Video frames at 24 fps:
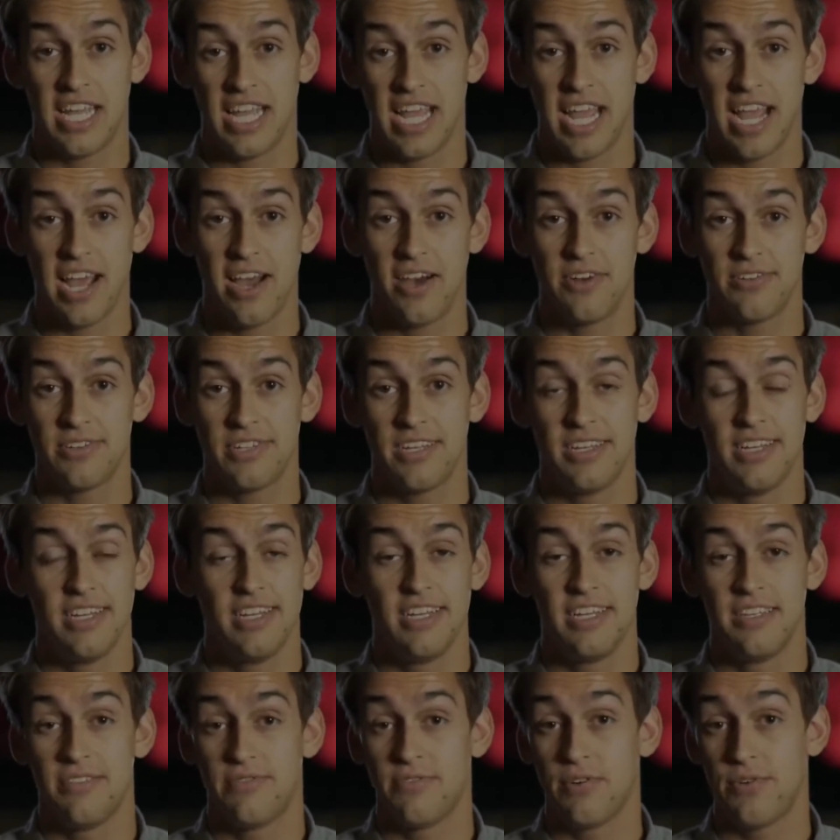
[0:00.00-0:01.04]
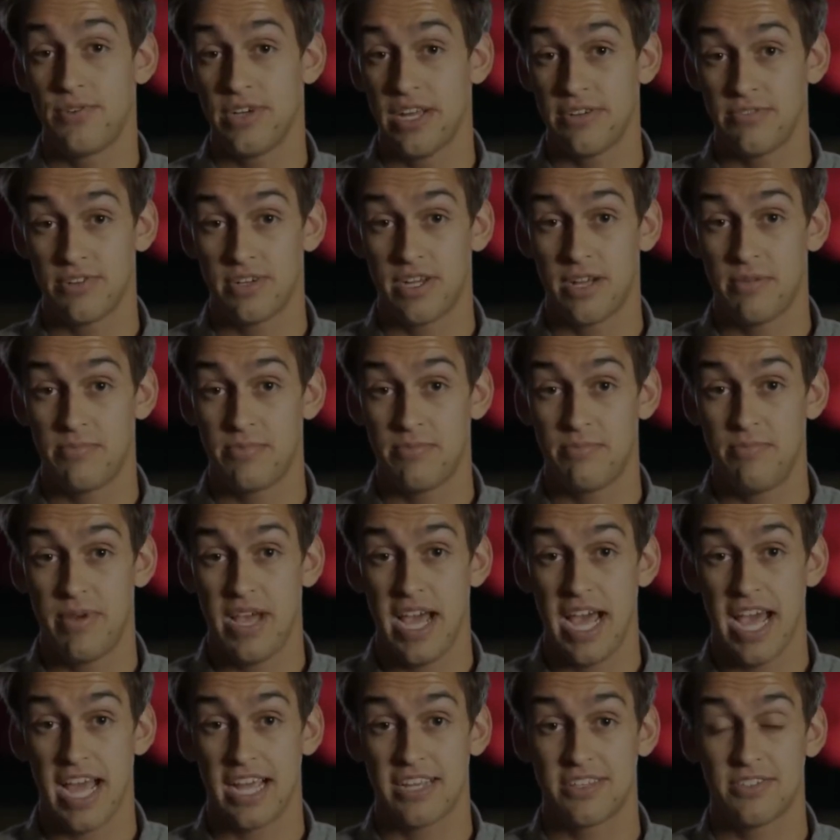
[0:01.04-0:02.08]
out. The phone never comes
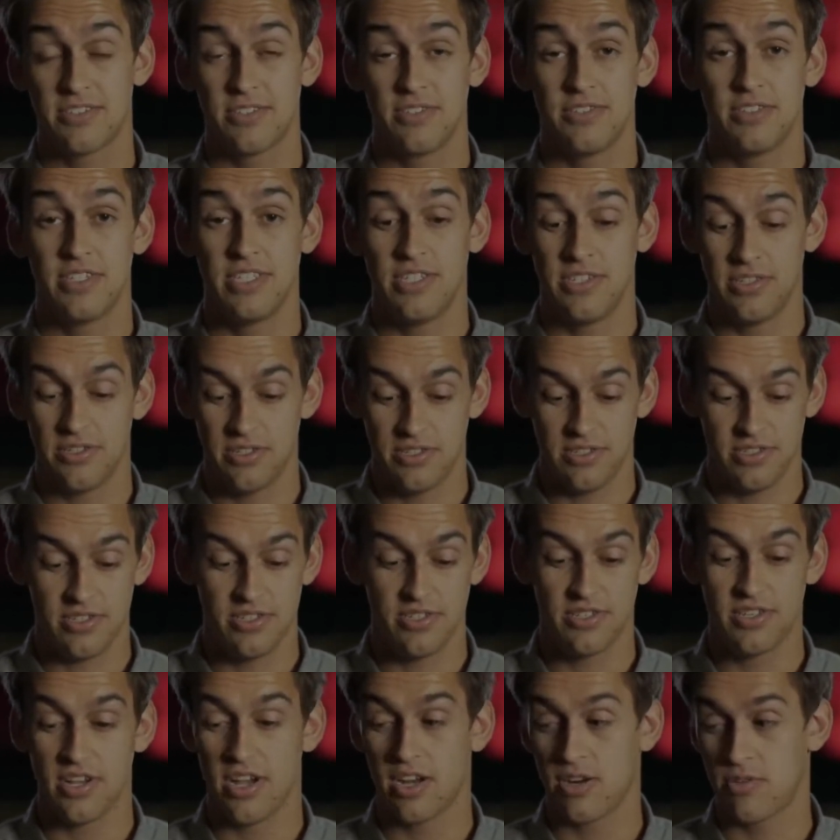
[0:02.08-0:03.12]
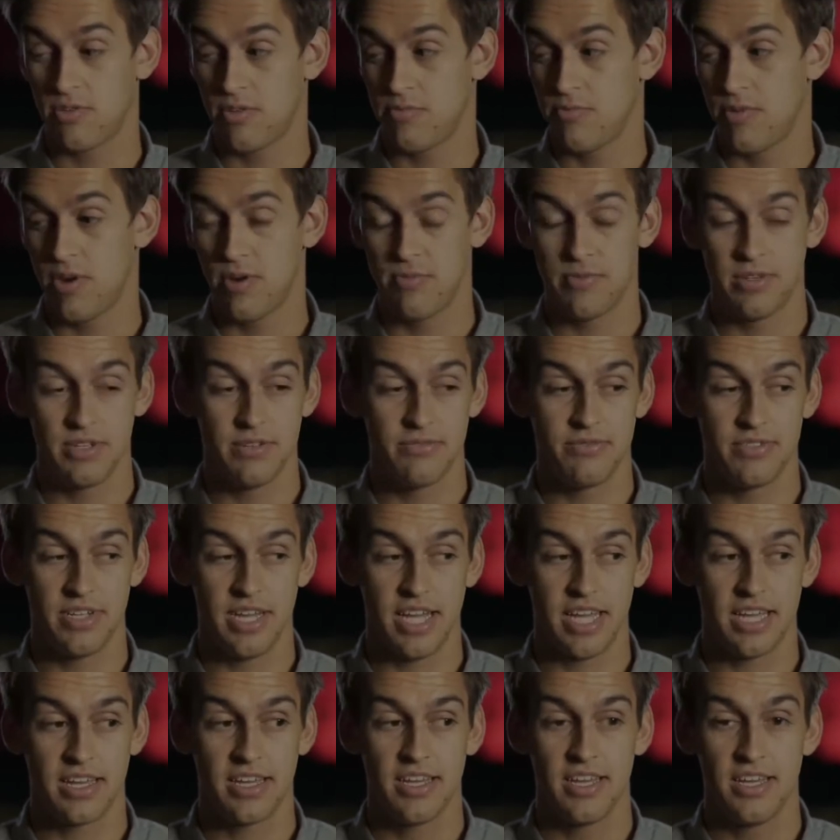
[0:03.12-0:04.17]
back, so you know there's this awkward moment of
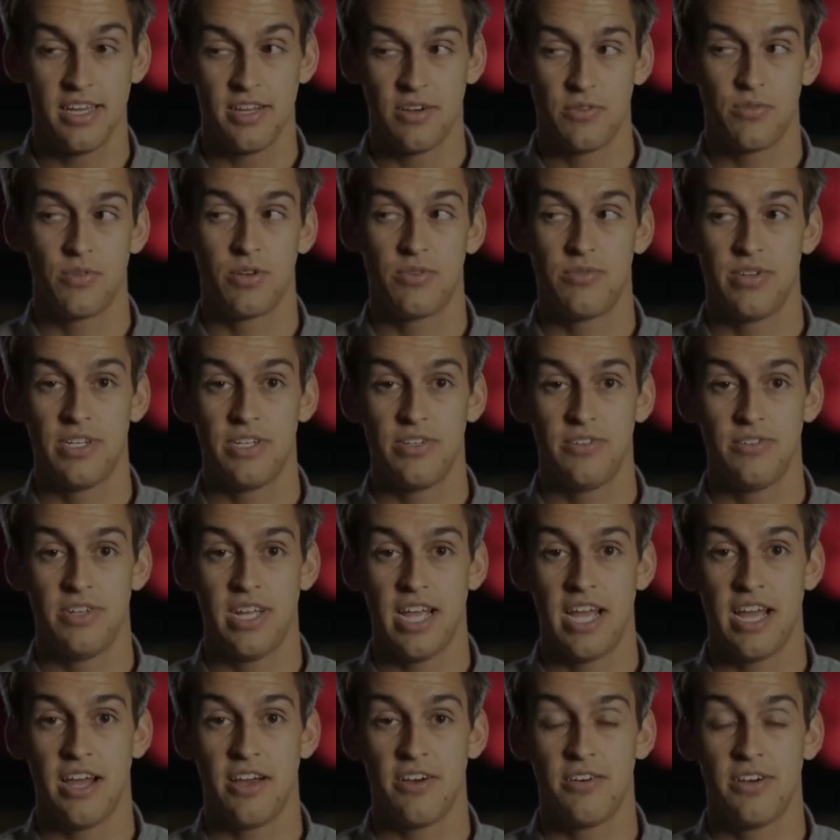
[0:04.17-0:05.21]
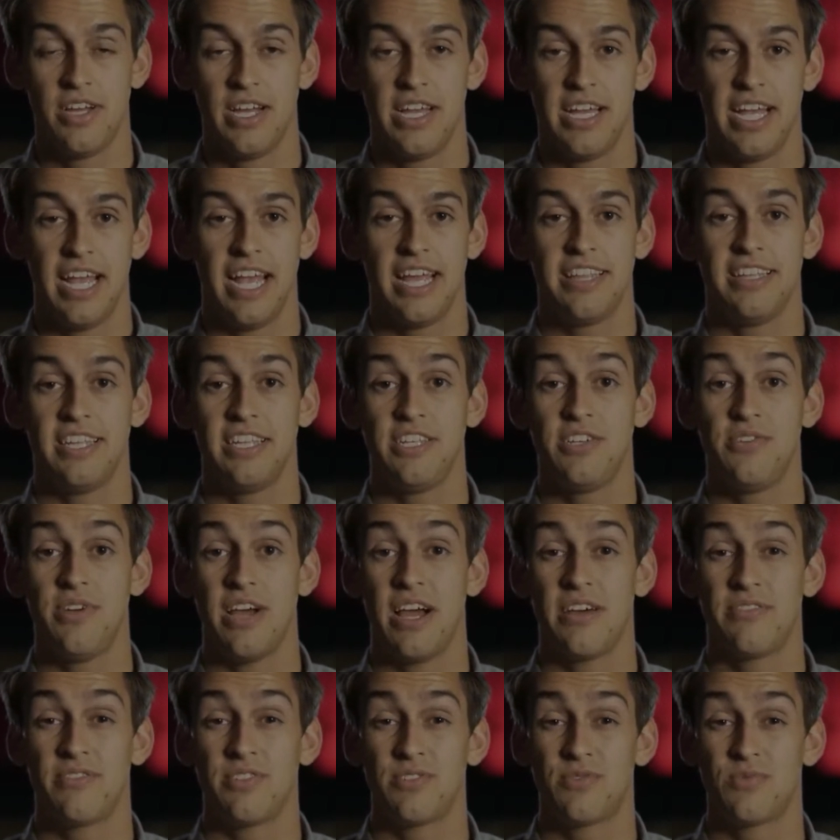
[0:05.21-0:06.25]
like, what do we do now? And then you
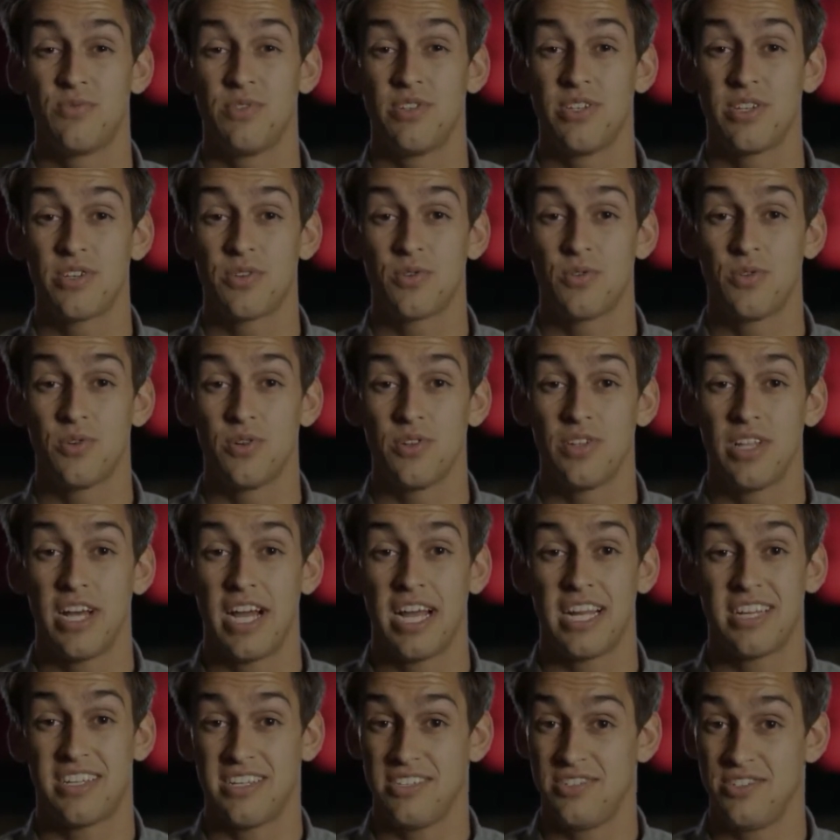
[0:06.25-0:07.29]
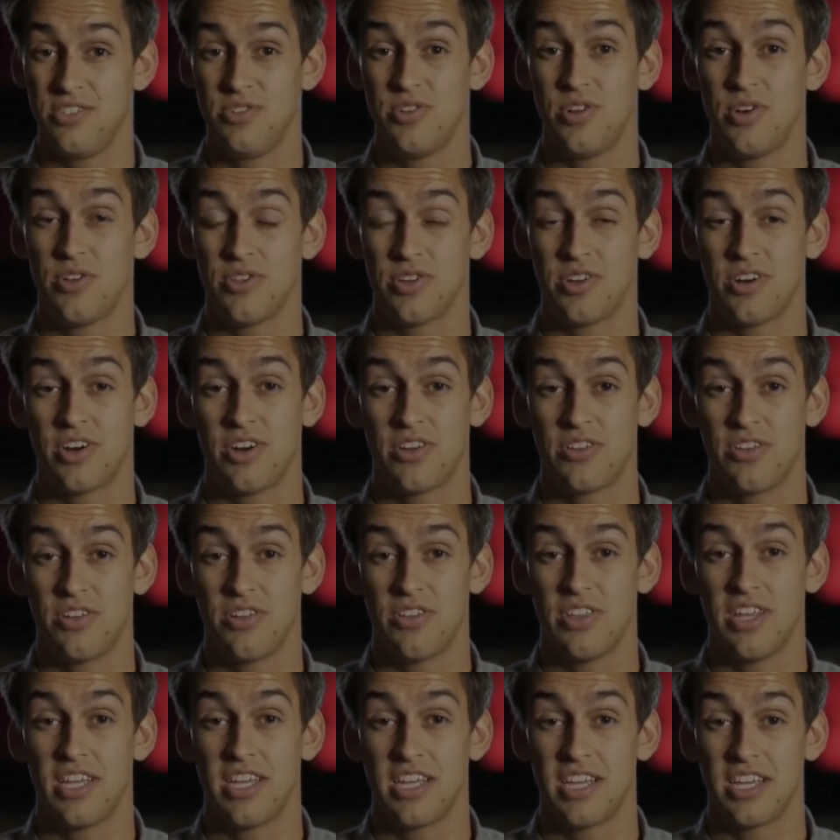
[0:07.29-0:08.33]
have this really cool line, because you know the card they're
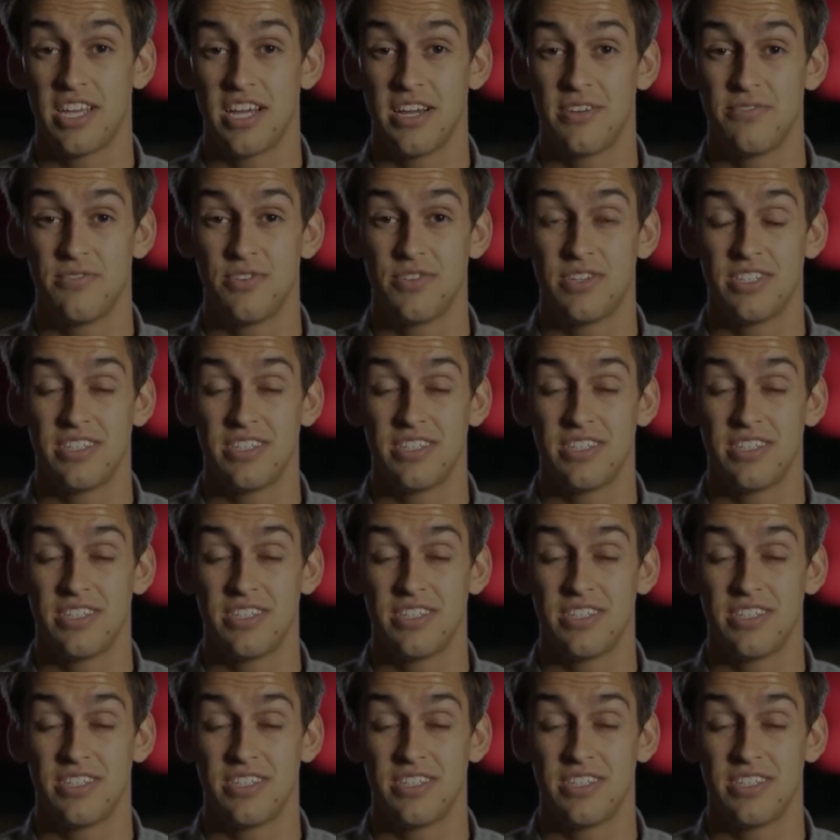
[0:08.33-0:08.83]
thinking of. You can